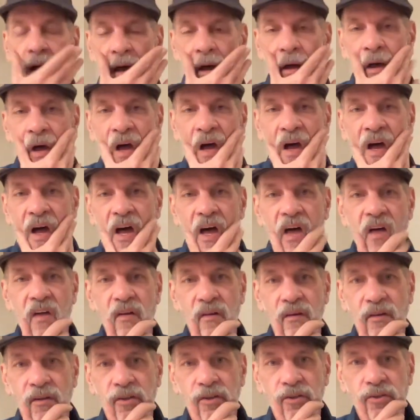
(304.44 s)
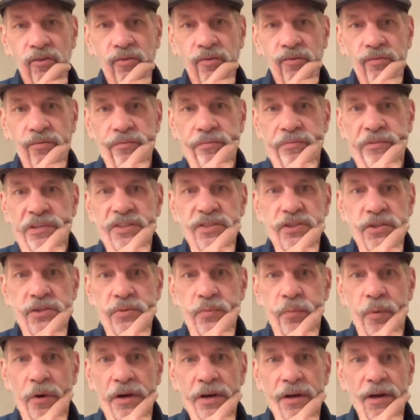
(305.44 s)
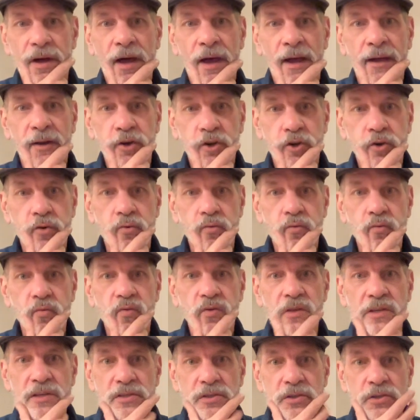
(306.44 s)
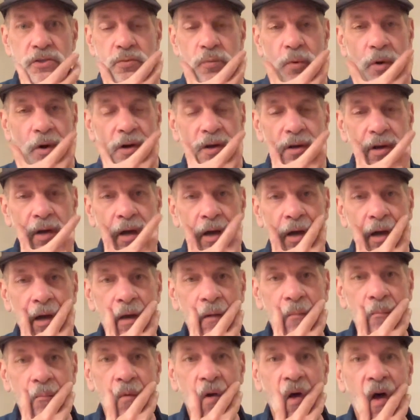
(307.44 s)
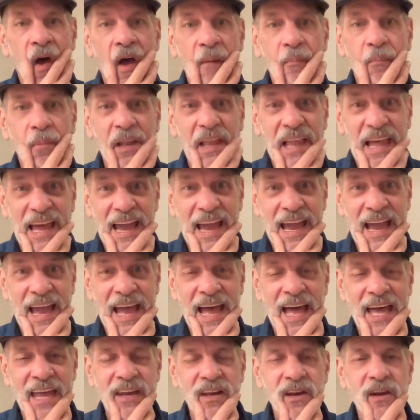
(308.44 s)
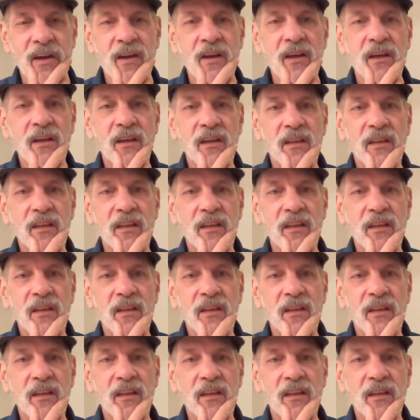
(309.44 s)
Uh, this is what I do. This is what um, I plan.